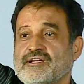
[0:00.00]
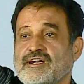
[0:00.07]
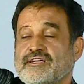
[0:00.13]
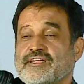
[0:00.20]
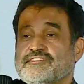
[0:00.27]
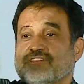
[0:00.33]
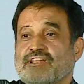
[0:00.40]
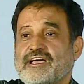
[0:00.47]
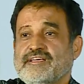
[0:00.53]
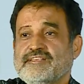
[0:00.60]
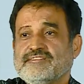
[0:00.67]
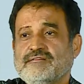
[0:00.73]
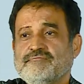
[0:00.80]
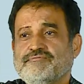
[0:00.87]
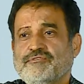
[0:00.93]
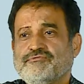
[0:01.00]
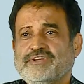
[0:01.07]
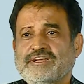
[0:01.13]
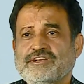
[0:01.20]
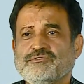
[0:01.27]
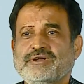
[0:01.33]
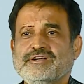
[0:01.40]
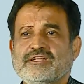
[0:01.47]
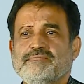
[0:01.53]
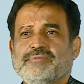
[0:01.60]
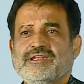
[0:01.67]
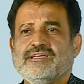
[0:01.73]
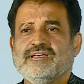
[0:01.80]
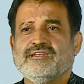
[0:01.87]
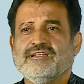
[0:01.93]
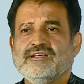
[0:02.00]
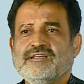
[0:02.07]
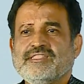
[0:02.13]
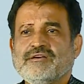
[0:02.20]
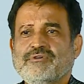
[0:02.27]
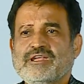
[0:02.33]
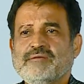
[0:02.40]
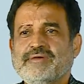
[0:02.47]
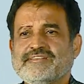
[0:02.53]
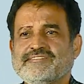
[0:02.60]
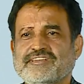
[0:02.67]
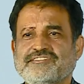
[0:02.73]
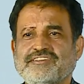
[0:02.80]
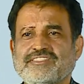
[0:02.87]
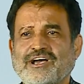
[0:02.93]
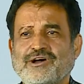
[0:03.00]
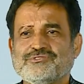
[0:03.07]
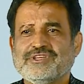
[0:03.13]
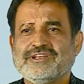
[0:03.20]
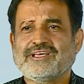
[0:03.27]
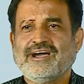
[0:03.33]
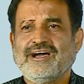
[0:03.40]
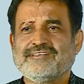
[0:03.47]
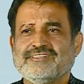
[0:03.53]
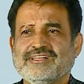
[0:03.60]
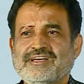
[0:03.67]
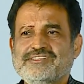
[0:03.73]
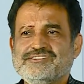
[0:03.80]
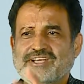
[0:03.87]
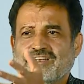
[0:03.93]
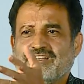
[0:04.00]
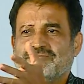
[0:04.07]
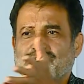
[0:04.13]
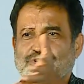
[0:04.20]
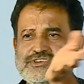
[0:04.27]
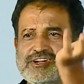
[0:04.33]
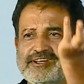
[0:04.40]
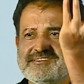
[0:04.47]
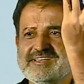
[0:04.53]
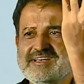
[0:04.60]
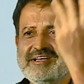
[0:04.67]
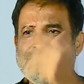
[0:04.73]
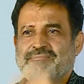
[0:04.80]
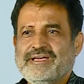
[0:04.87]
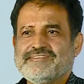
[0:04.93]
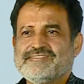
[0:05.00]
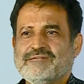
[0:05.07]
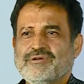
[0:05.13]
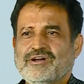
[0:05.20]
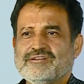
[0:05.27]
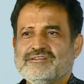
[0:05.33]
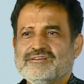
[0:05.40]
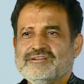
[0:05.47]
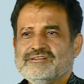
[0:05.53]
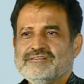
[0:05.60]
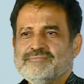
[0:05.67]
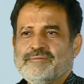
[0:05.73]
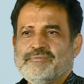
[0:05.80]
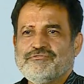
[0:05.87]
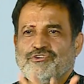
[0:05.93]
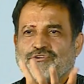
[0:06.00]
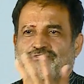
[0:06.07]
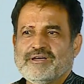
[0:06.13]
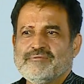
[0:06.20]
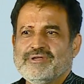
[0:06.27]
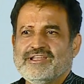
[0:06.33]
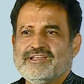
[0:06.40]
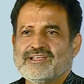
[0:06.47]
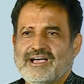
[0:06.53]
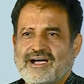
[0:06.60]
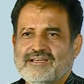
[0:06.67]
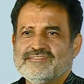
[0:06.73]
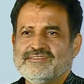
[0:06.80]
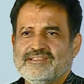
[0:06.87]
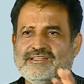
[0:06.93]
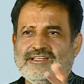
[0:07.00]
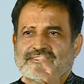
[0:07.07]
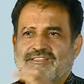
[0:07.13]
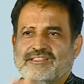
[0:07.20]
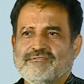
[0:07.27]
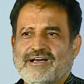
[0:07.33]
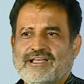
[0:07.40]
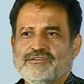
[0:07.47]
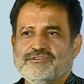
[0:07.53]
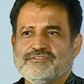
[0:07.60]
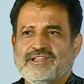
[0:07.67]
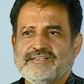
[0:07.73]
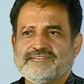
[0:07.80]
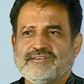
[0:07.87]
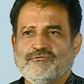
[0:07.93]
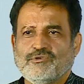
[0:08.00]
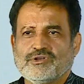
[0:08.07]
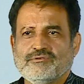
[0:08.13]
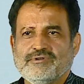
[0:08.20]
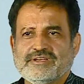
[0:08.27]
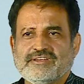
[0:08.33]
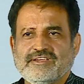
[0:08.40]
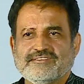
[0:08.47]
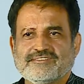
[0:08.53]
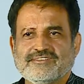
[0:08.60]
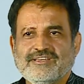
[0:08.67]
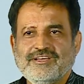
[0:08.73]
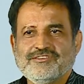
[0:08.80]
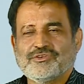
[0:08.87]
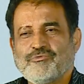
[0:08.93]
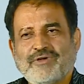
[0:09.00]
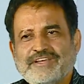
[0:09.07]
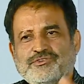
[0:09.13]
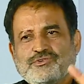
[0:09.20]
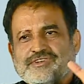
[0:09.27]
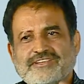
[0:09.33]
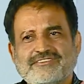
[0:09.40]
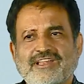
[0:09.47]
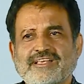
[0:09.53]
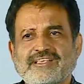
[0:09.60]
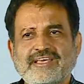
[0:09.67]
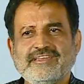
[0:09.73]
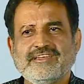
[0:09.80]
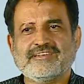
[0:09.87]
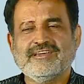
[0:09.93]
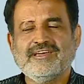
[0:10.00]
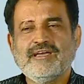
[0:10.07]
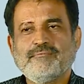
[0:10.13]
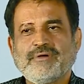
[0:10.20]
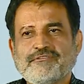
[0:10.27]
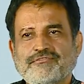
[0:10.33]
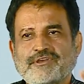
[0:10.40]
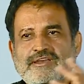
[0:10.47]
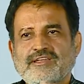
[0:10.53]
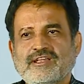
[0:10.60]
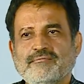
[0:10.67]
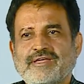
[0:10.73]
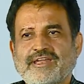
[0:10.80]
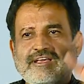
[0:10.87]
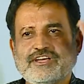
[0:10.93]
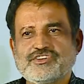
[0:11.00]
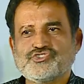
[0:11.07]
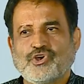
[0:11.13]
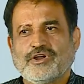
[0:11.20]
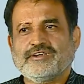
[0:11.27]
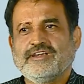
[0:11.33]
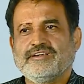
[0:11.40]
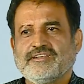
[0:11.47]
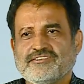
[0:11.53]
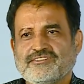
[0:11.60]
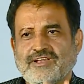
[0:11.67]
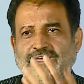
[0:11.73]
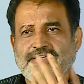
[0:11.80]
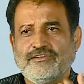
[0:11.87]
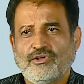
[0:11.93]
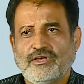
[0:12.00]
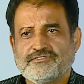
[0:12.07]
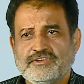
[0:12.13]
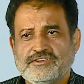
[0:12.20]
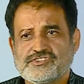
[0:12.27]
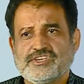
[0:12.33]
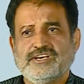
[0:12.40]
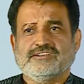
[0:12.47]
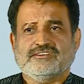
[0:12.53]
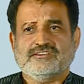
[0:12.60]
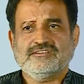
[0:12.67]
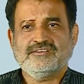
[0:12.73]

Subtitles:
Tesla is some 15, 20 billion. They only make 60,000 cars. General Motors makes about maybe 4-5 million cars, and I think the value is less of whatever it is. So why should Tesla get it? My friend in America shorted Tesla, he lost his shirt.